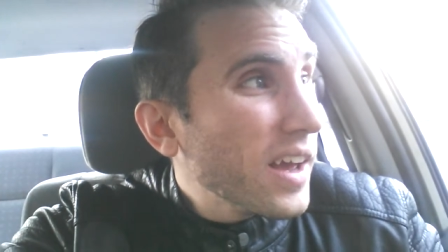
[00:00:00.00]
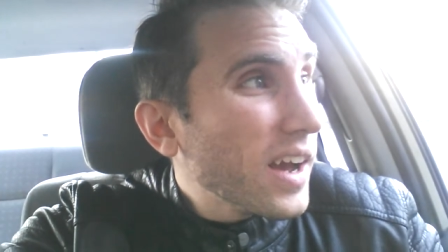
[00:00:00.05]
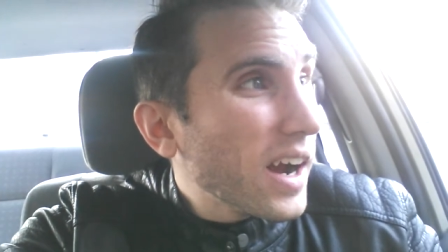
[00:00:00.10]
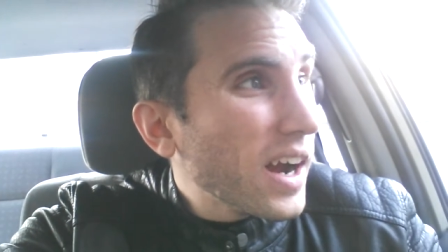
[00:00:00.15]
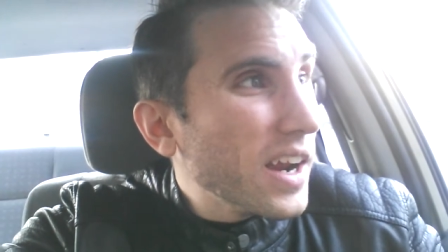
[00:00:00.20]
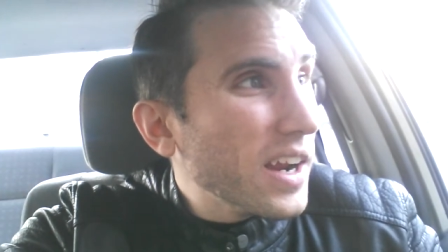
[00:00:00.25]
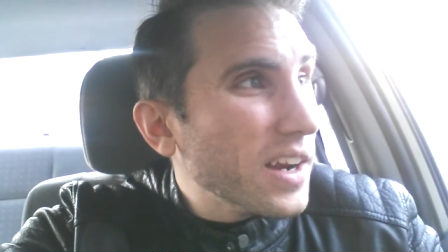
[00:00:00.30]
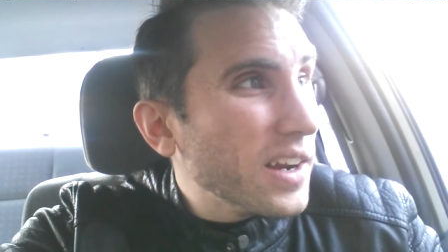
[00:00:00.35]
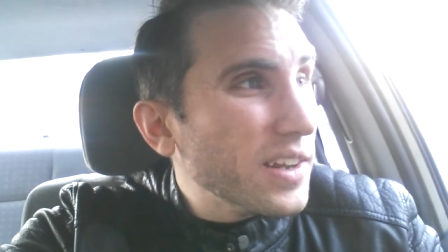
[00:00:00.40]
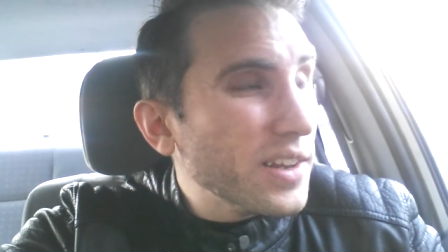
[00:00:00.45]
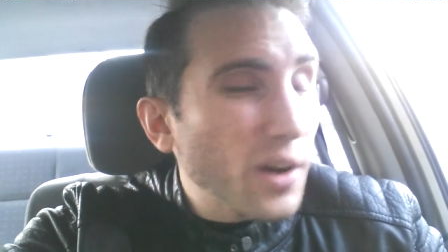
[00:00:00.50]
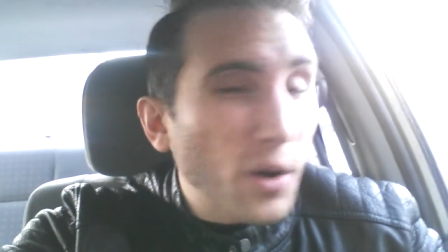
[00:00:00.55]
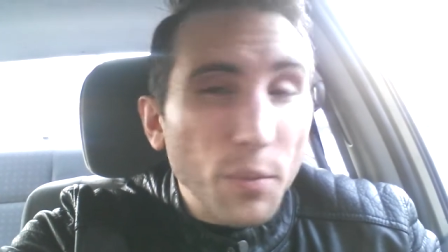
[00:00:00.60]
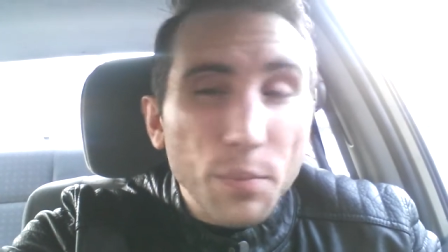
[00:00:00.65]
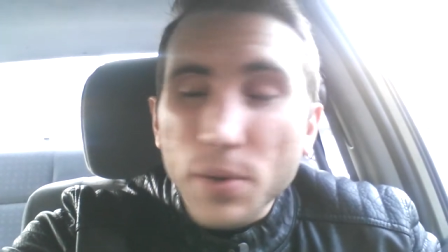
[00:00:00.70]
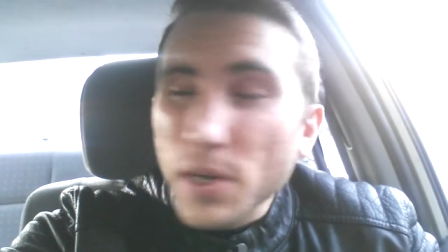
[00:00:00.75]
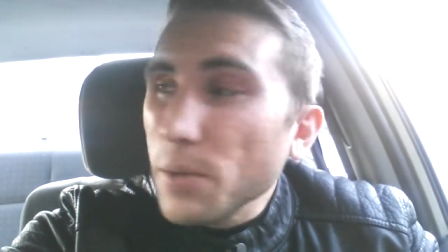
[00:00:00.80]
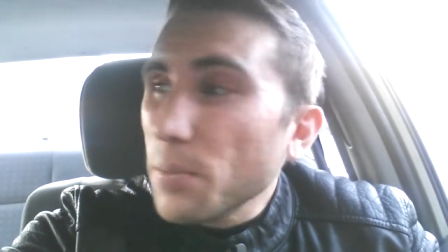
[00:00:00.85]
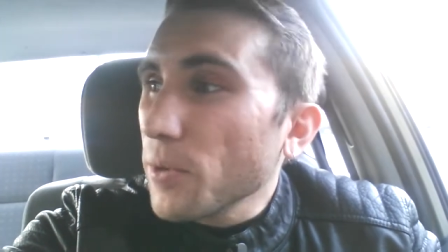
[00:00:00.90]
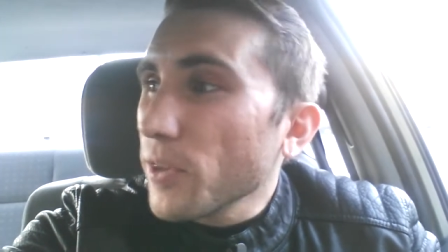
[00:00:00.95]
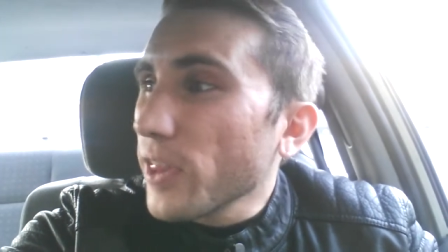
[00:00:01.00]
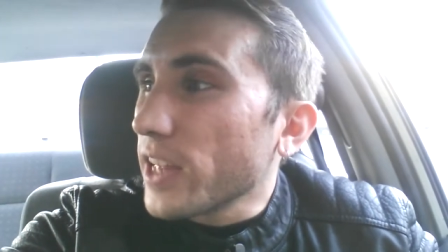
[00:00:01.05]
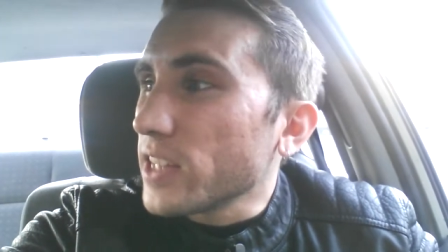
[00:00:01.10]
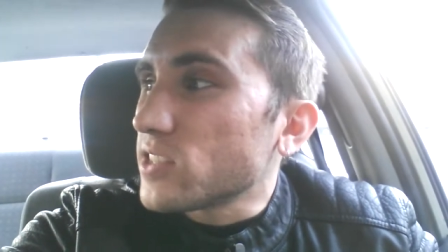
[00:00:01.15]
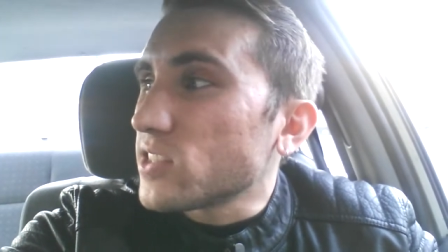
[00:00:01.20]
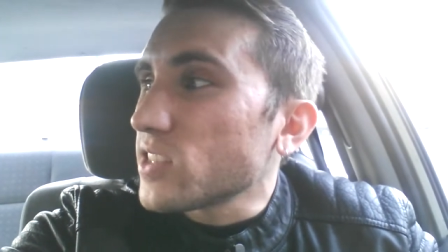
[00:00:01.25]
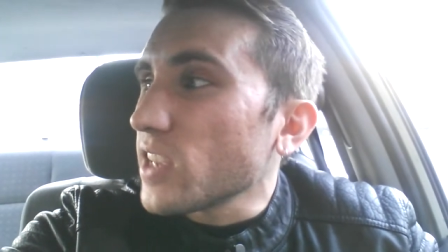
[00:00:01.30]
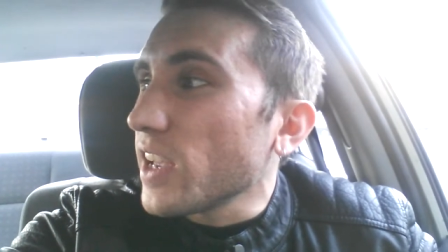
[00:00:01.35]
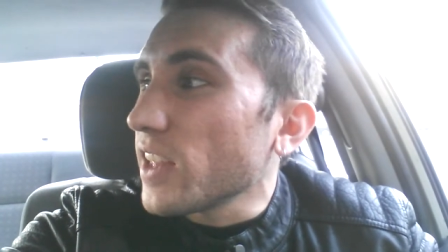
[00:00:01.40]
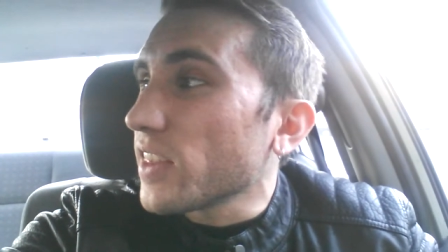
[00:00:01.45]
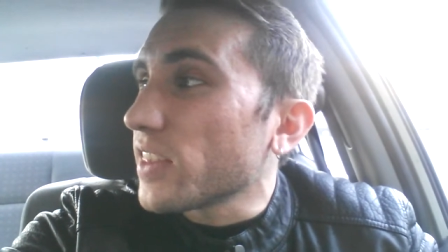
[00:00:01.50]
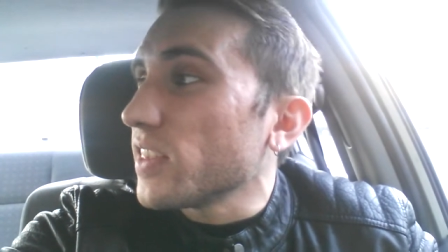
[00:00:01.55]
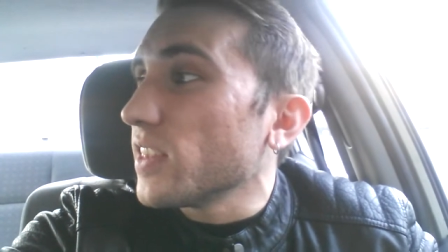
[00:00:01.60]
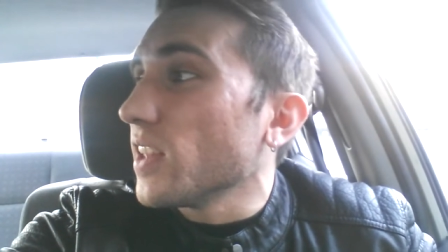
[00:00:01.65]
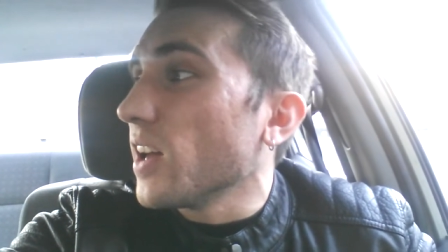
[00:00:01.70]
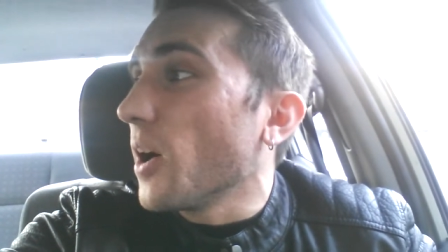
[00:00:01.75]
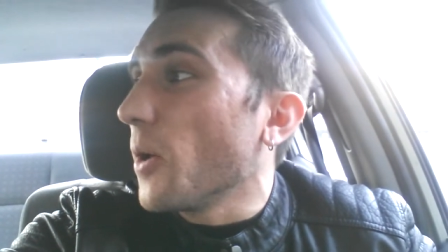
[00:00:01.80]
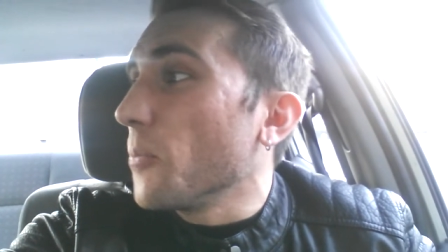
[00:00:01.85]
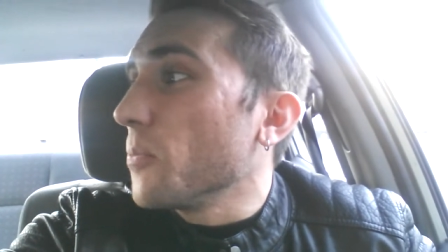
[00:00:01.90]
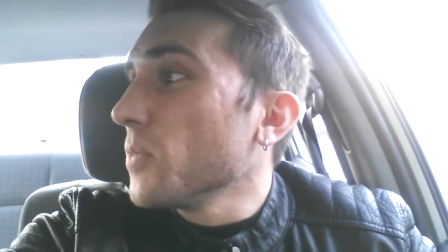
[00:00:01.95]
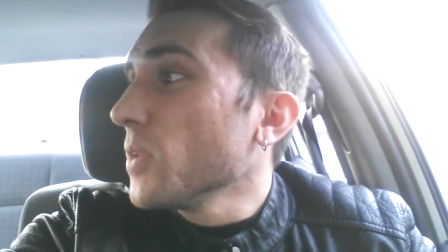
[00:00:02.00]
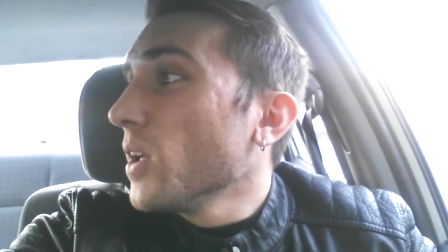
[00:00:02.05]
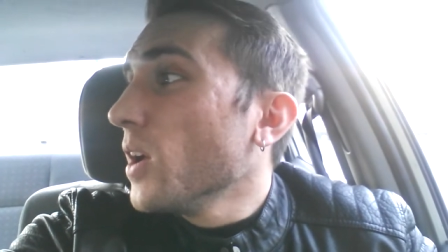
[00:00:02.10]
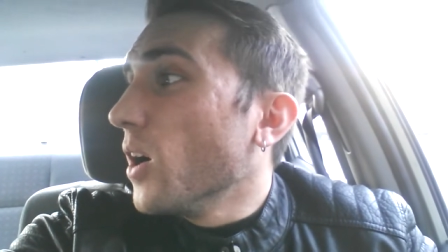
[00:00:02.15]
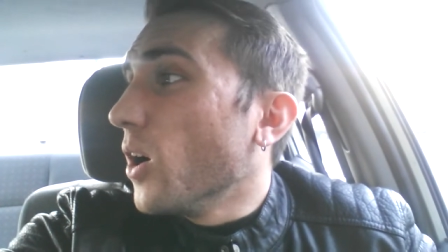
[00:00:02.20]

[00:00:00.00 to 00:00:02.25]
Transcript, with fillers: I you know people that say, um,